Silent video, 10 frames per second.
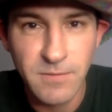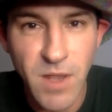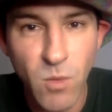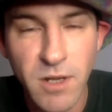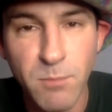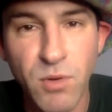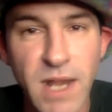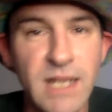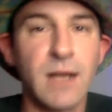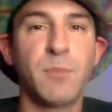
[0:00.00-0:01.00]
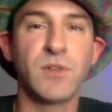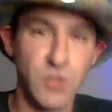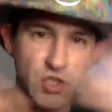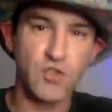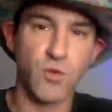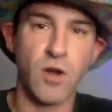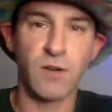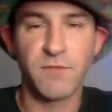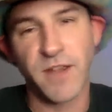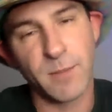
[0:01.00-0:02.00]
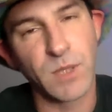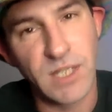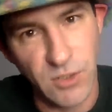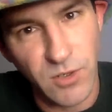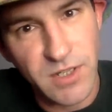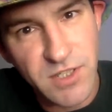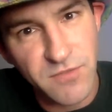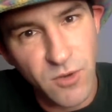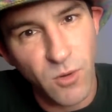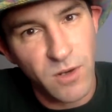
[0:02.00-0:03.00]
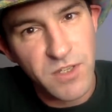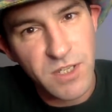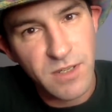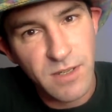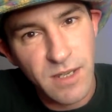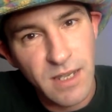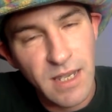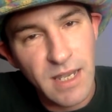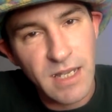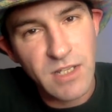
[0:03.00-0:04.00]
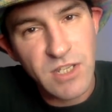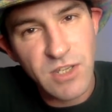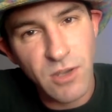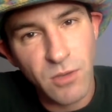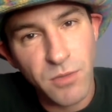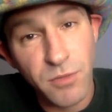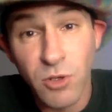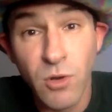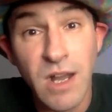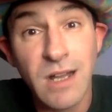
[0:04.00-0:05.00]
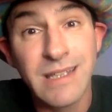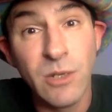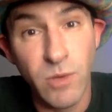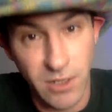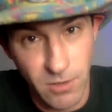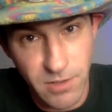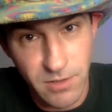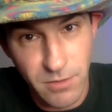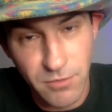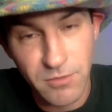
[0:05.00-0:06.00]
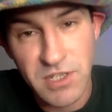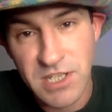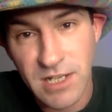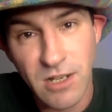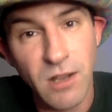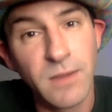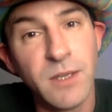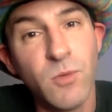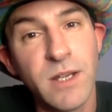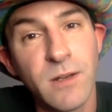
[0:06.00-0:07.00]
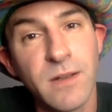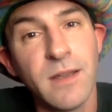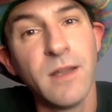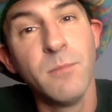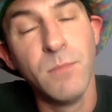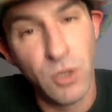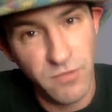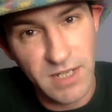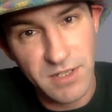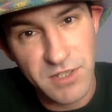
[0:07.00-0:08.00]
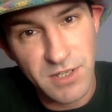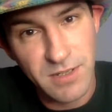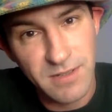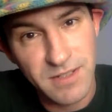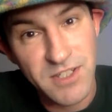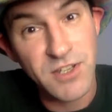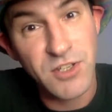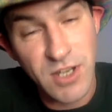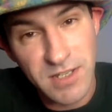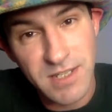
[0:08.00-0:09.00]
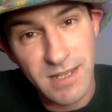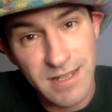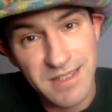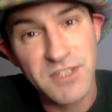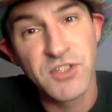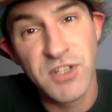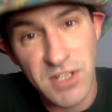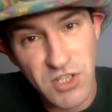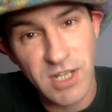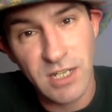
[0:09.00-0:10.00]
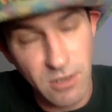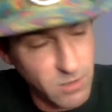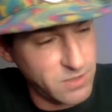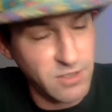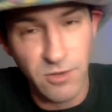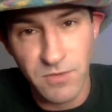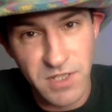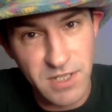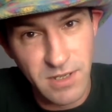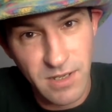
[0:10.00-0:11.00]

They want to break up strong family units, of course. And so, through Hollyweird, through sick Hollyweird movies, such as these Disney cartoons,